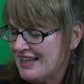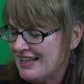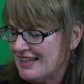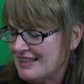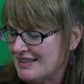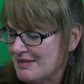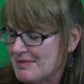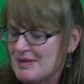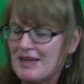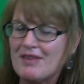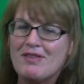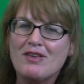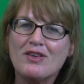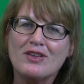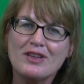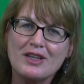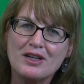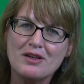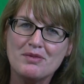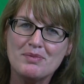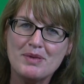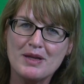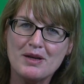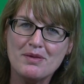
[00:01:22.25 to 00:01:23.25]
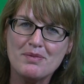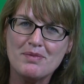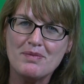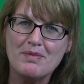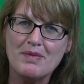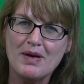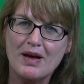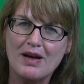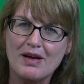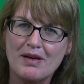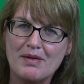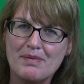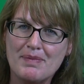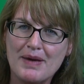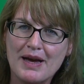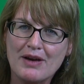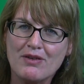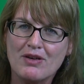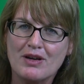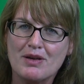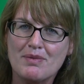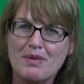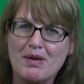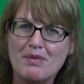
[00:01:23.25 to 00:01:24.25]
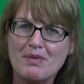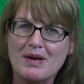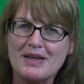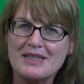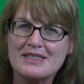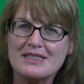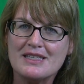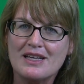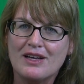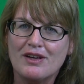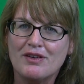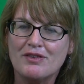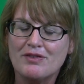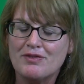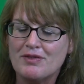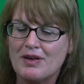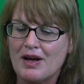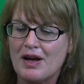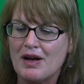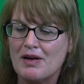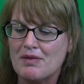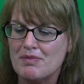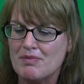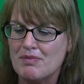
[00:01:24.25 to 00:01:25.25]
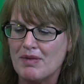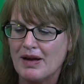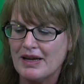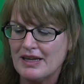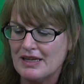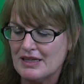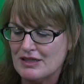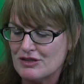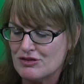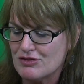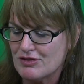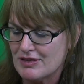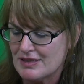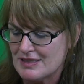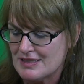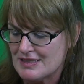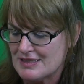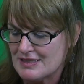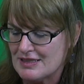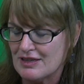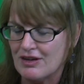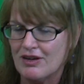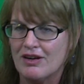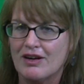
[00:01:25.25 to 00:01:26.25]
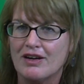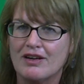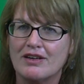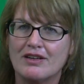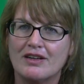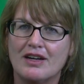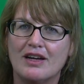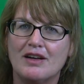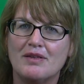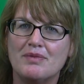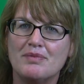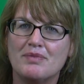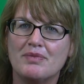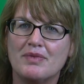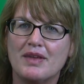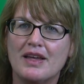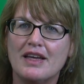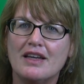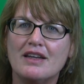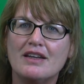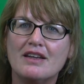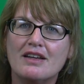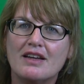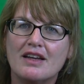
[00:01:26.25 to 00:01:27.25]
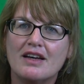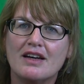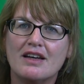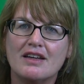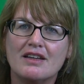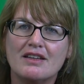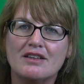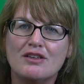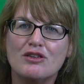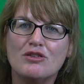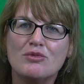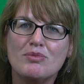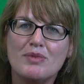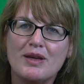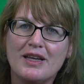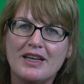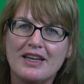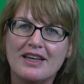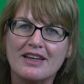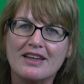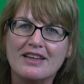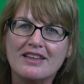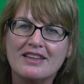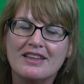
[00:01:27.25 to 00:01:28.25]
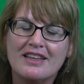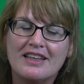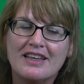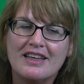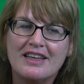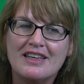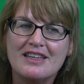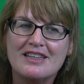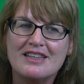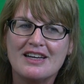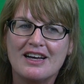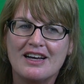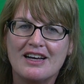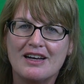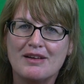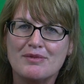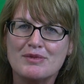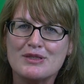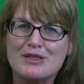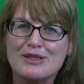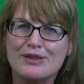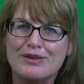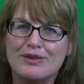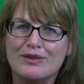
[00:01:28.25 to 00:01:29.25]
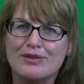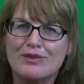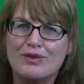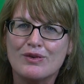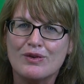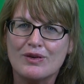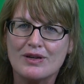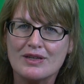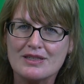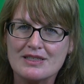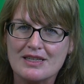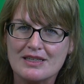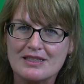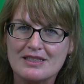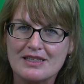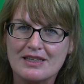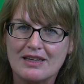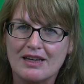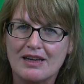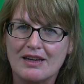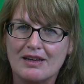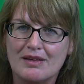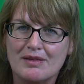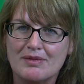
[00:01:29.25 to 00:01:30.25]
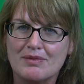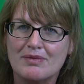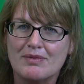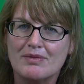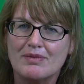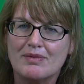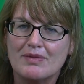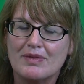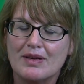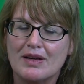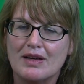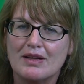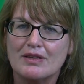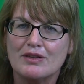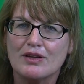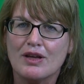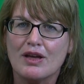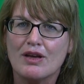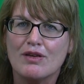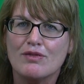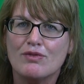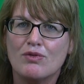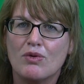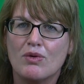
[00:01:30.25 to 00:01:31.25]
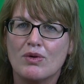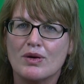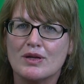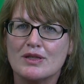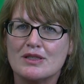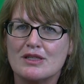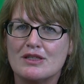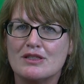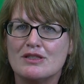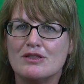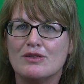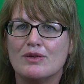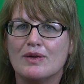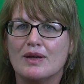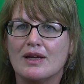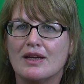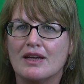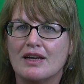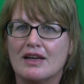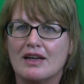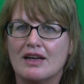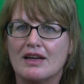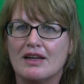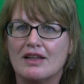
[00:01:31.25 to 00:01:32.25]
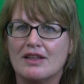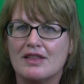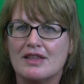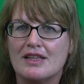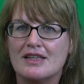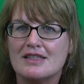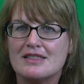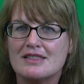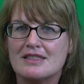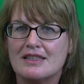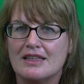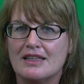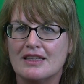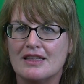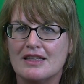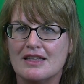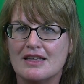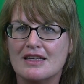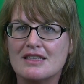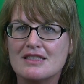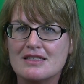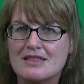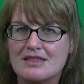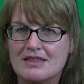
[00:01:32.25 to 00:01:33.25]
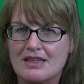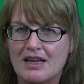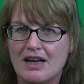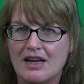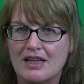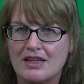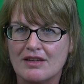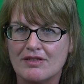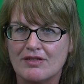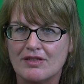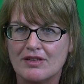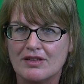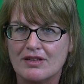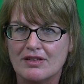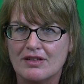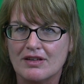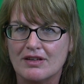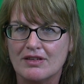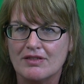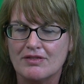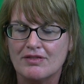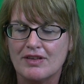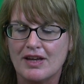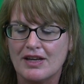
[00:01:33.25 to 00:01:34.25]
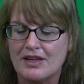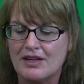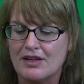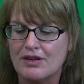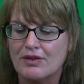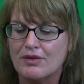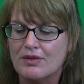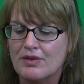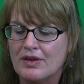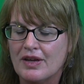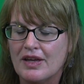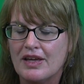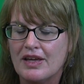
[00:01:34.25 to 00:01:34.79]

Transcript: let me give you a little bit of background about myself. My interests are in new media, so of course I'm looking forward to doing this in this kind of a venue.